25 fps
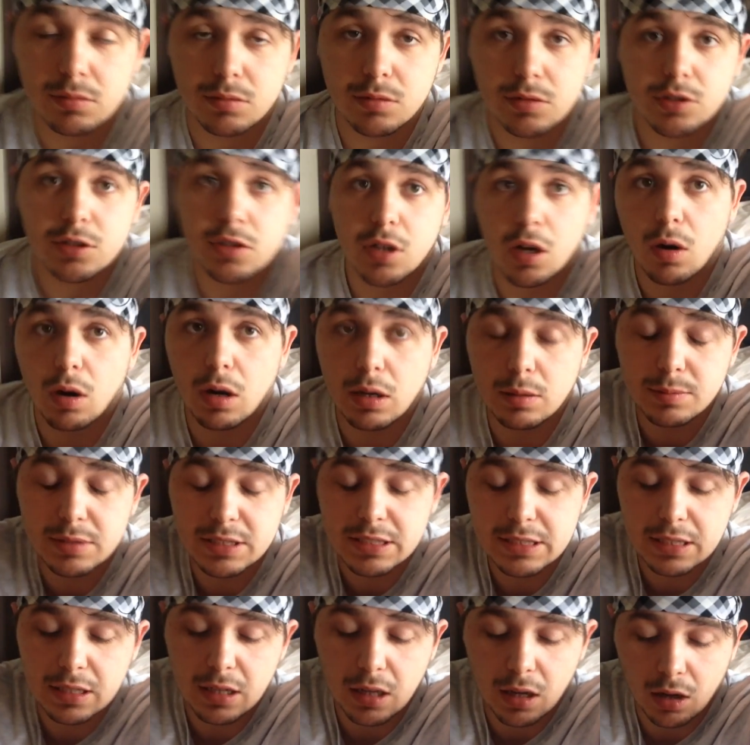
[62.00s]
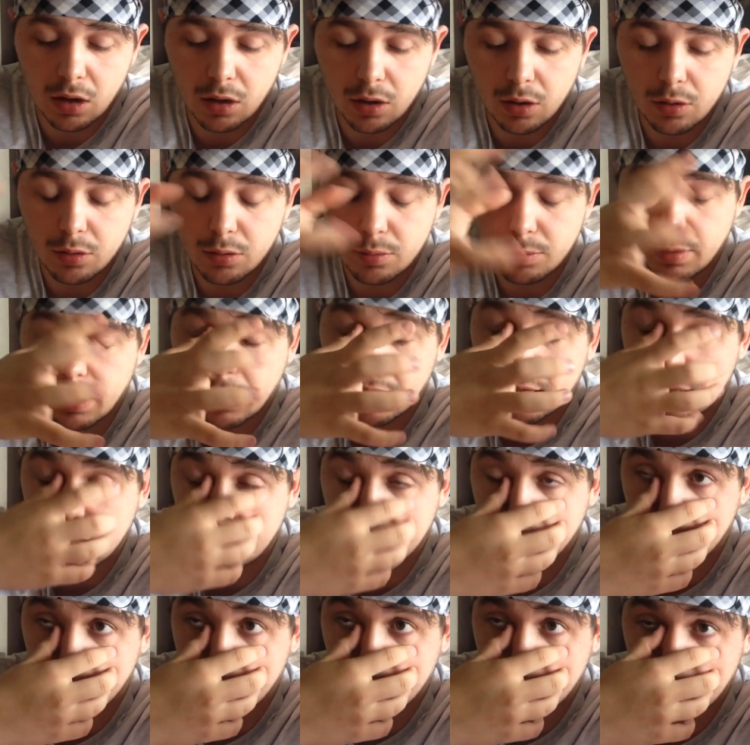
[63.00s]
So I'm still at home and
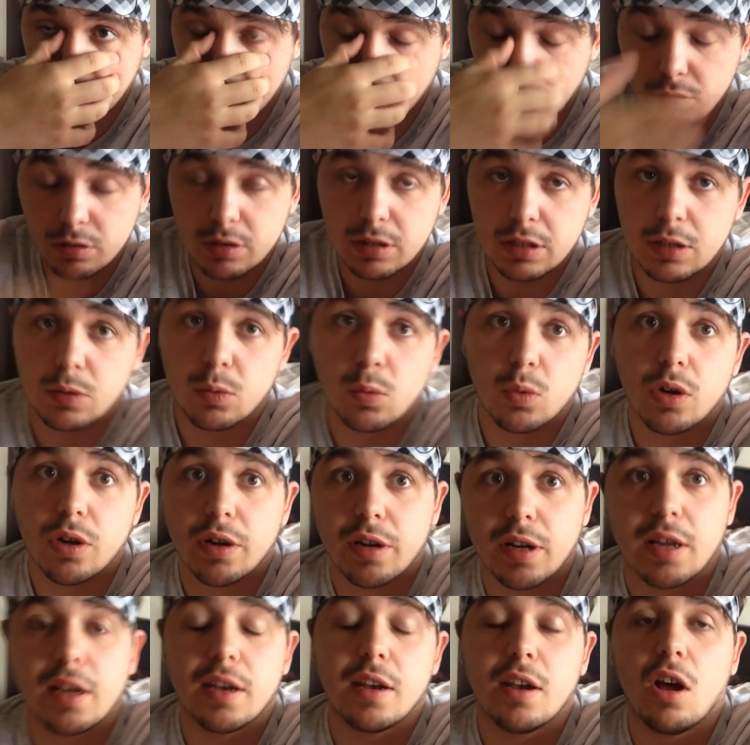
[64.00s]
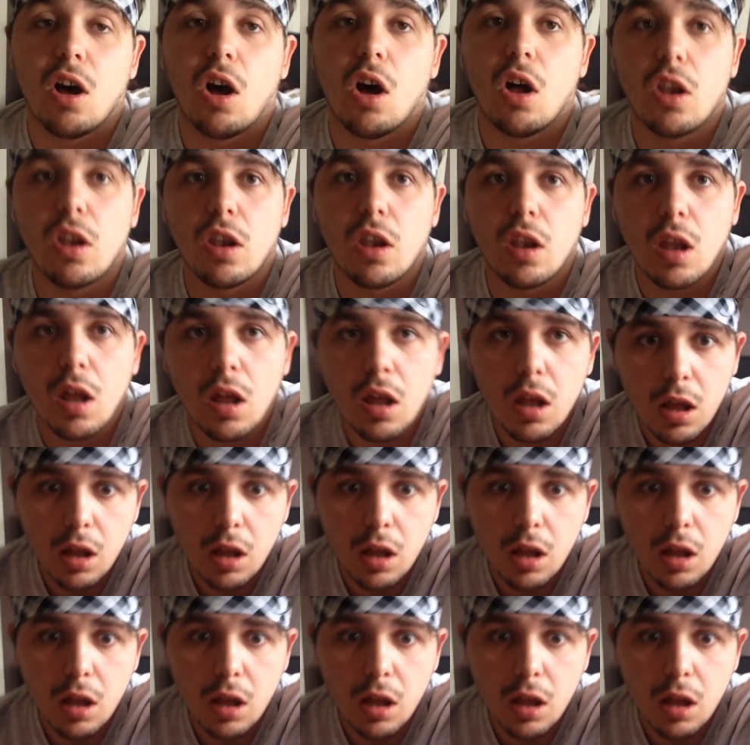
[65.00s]
I'm currently working on